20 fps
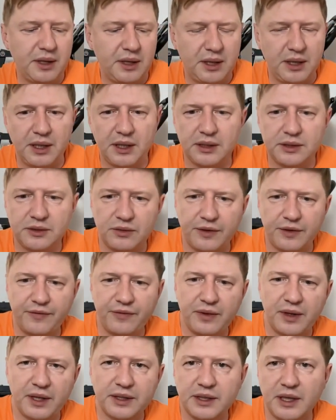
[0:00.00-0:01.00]
Uh, sorry
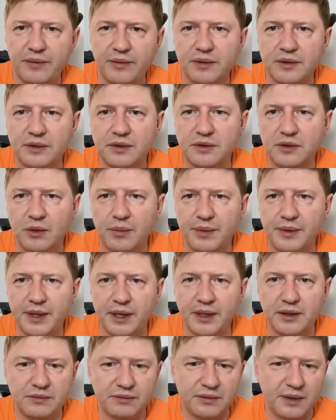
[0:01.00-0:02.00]
for that, I will stop it
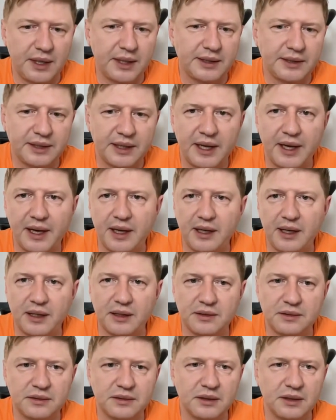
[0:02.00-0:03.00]
and run it again
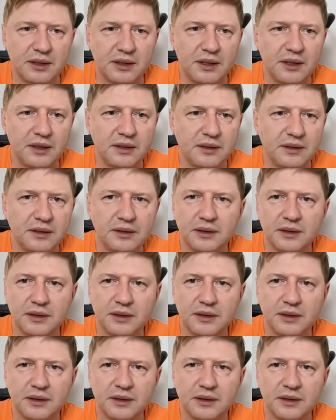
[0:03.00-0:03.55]
and uh,